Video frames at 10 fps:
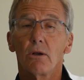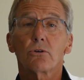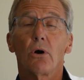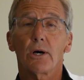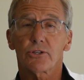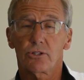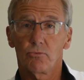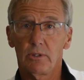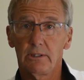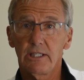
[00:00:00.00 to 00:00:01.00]
cause the
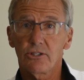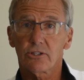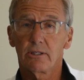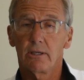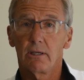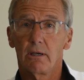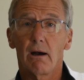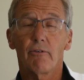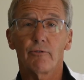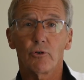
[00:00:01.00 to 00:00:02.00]
release
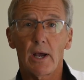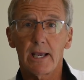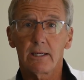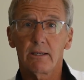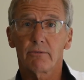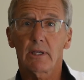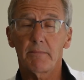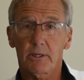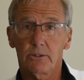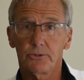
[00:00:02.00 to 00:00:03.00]
of a variety of
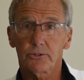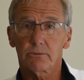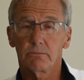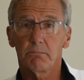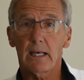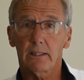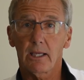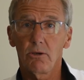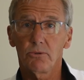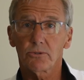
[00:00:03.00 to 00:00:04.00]
chemicals,
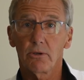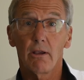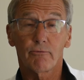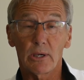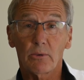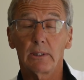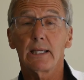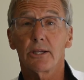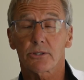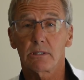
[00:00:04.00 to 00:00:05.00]
molecules,
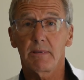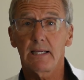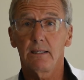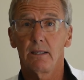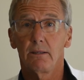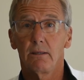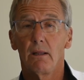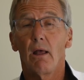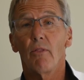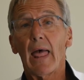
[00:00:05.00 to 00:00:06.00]
frequently histamine.
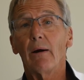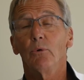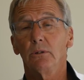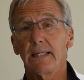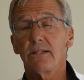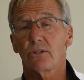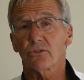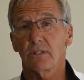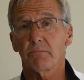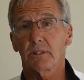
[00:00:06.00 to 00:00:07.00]
That will lead to
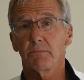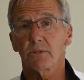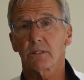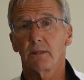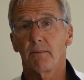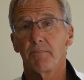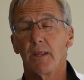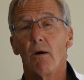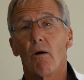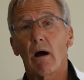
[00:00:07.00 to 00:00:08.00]
symptoms.
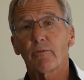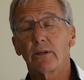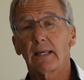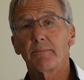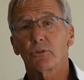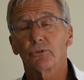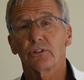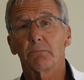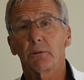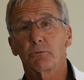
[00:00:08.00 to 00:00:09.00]
Oftentimes those
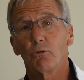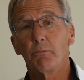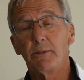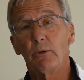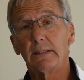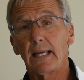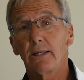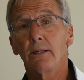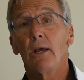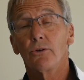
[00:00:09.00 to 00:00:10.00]
symptoms will be
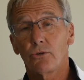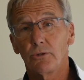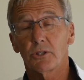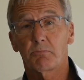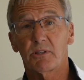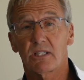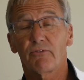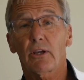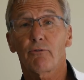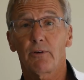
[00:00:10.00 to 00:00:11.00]
related to the
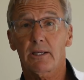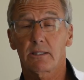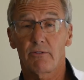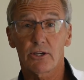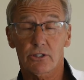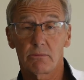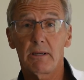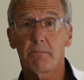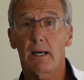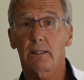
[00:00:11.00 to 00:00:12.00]
specific effects of
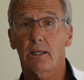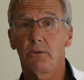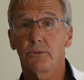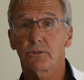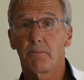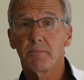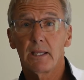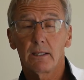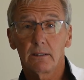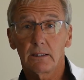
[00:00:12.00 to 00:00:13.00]
histamine molecules,
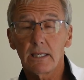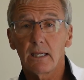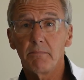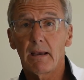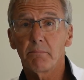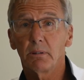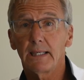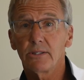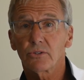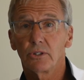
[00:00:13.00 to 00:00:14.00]
leaky
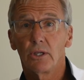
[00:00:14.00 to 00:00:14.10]
membranes,